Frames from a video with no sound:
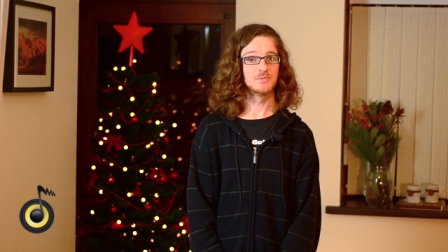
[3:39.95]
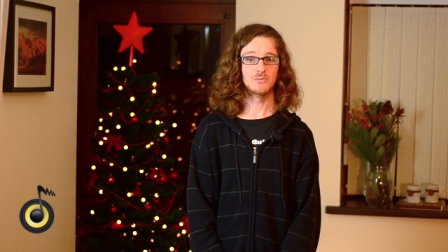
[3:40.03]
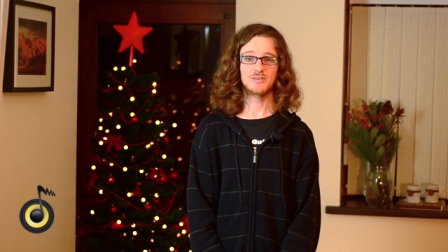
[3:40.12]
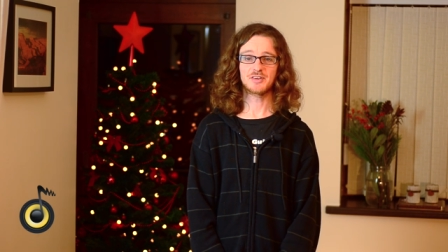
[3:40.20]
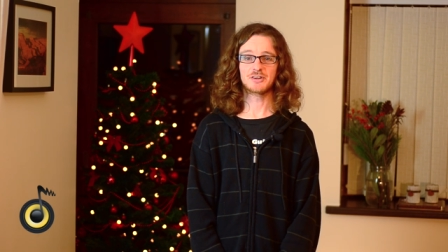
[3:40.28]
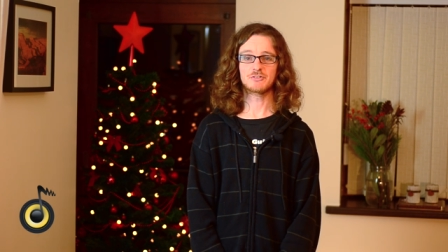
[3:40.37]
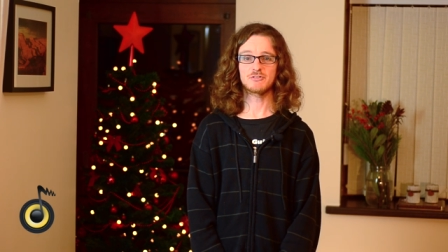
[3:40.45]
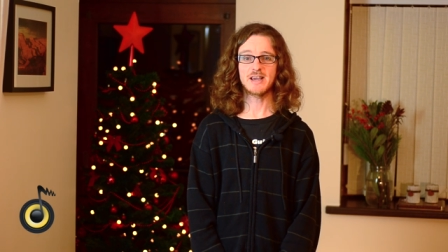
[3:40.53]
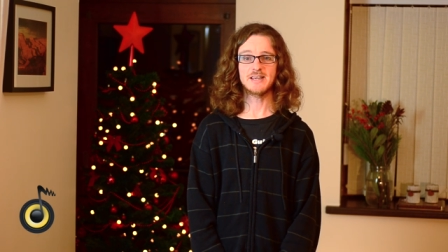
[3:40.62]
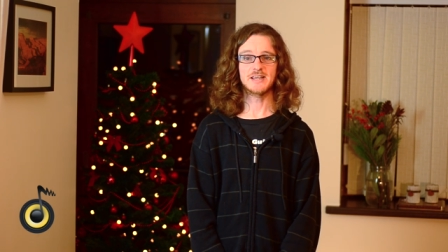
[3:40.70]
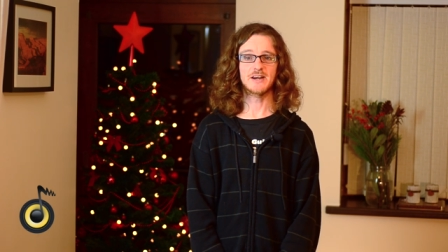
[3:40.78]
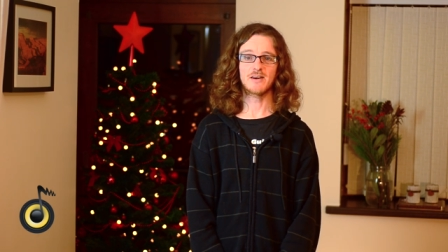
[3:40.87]
We've had a
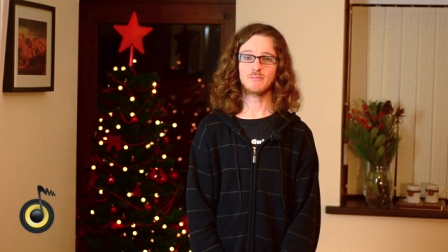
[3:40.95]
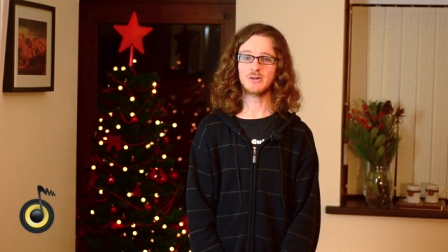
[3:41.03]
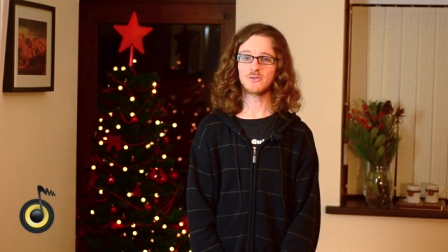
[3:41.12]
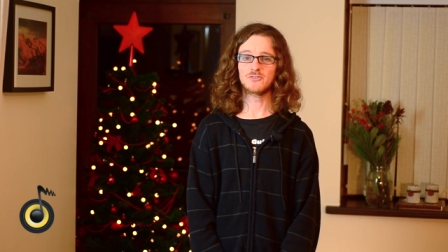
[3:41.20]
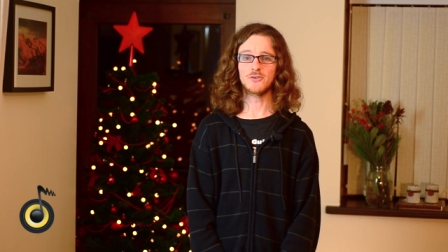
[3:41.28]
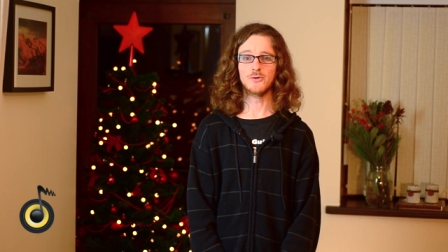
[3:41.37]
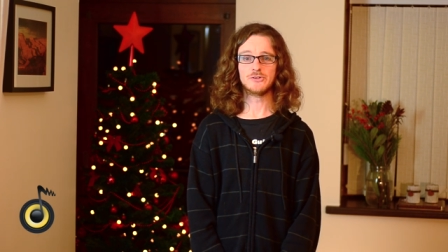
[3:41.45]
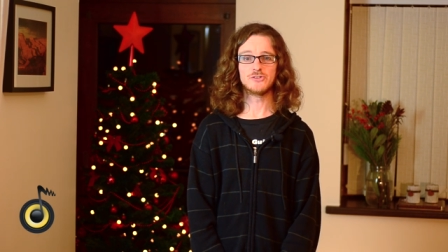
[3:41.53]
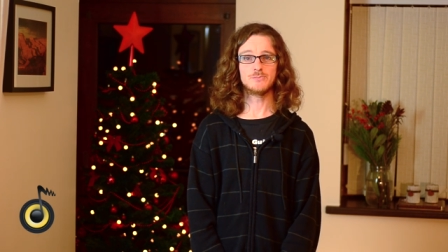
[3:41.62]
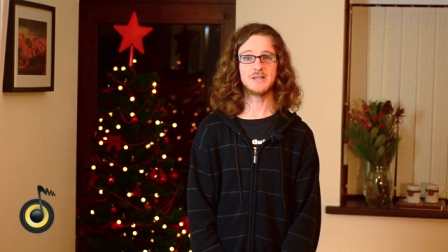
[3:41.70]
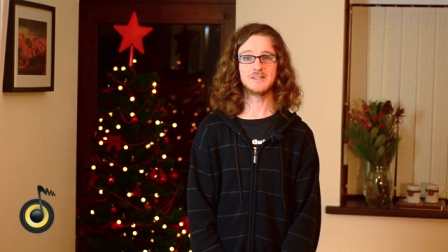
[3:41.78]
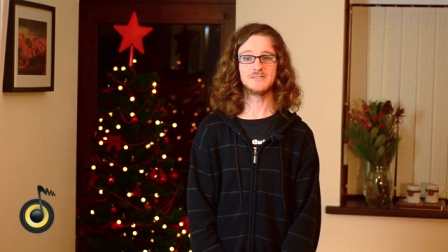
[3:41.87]
great year and we look forward to
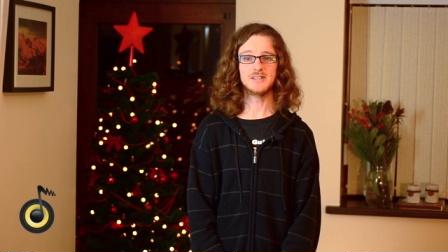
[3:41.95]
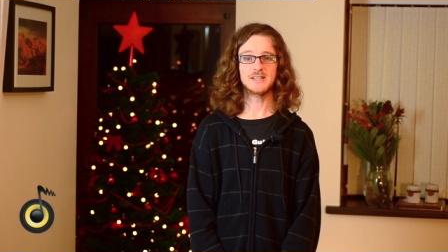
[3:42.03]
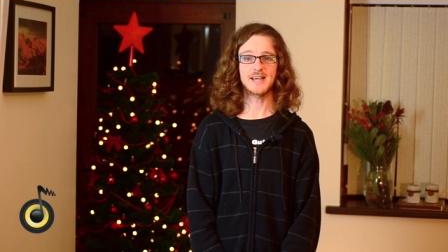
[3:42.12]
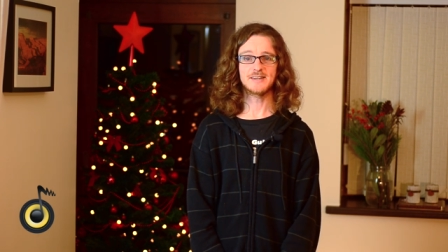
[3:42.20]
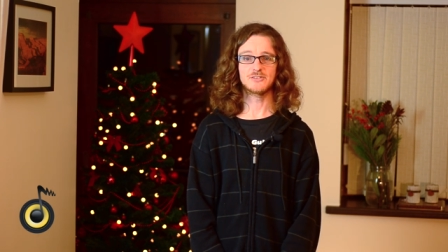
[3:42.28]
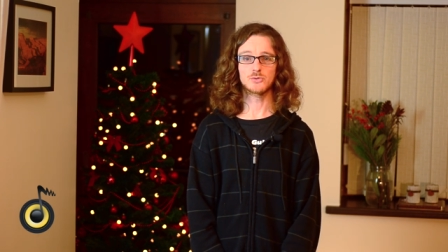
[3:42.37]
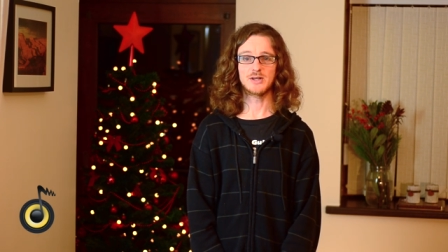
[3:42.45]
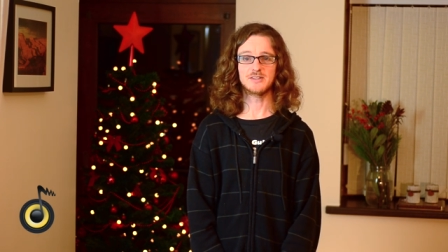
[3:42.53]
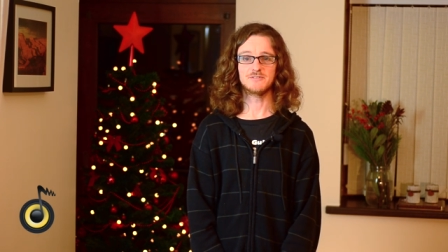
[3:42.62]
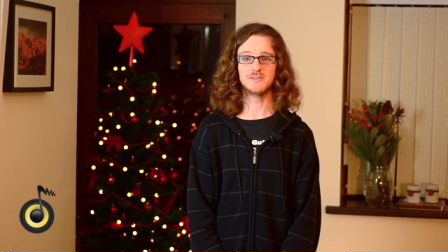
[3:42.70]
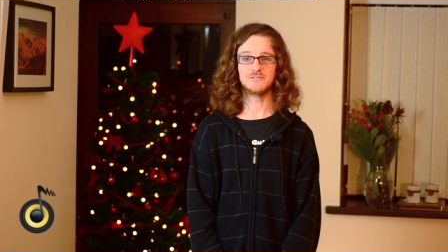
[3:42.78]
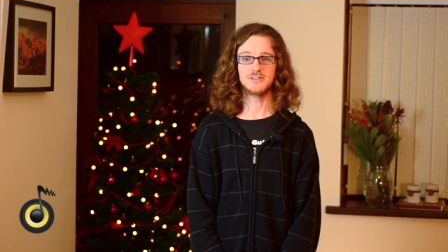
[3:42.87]
speaking to you again in
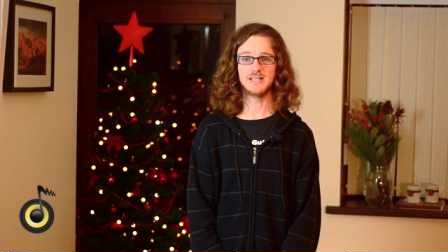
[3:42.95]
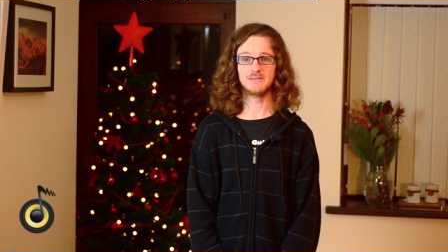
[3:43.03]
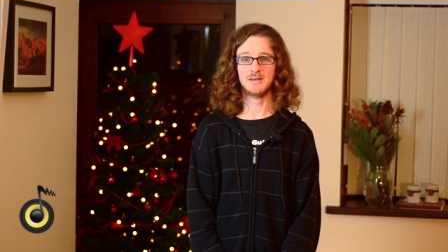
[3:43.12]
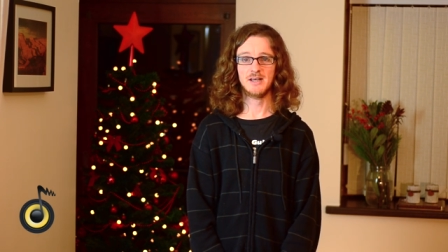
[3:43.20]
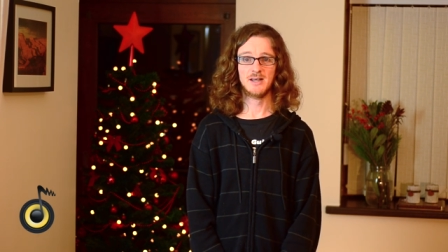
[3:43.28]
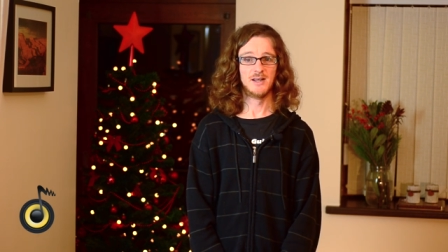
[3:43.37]
2015.